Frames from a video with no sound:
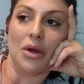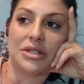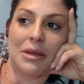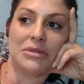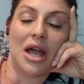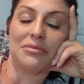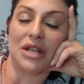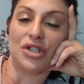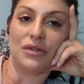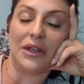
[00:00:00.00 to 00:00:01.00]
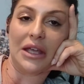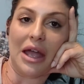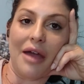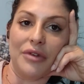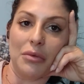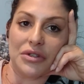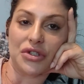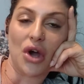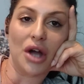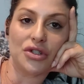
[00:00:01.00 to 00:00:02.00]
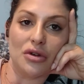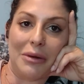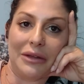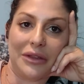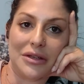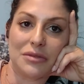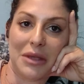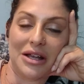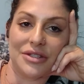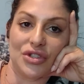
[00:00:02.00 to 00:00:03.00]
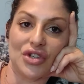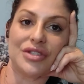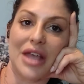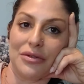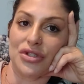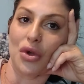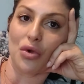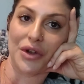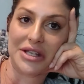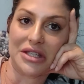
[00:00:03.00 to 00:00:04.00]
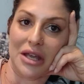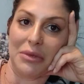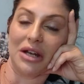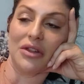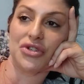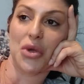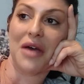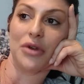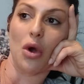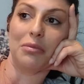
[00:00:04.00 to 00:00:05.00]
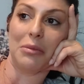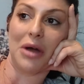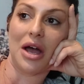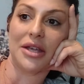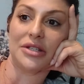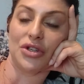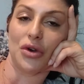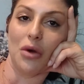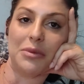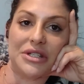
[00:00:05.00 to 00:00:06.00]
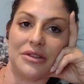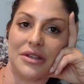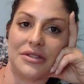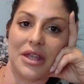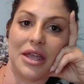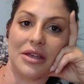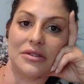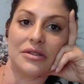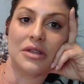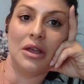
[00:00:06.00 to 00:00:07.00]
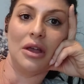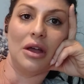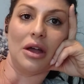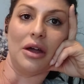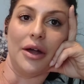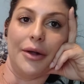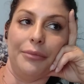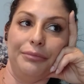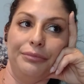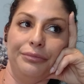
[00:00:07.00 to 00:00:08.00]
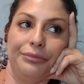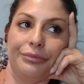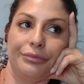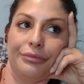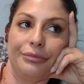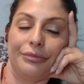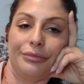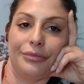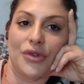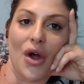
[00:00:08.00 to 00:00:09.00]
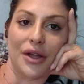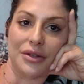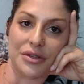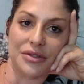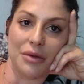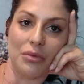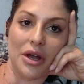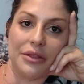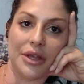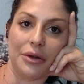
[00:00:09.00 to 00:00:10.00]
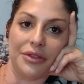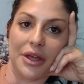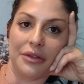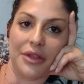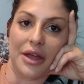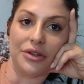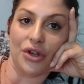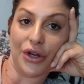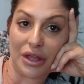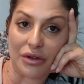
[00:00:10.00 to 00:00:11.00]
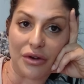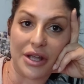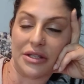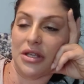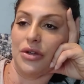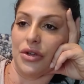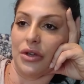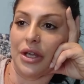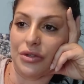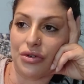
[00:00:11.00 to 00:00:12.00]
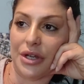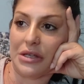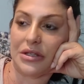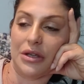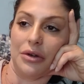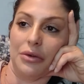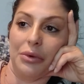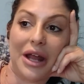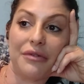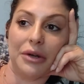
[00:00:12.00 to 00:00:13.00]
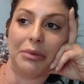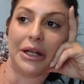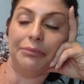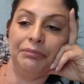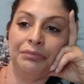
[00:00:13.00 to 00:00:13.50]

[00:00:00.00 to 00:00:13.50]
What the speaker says: sometimes I just feel like I have no one to talk to about this because it just sounds so crazy. I mean, unless you have an open mind and you're open to these things, um, talking to someone, they'll think that you're either crazy or your kid's crazy or whatever. But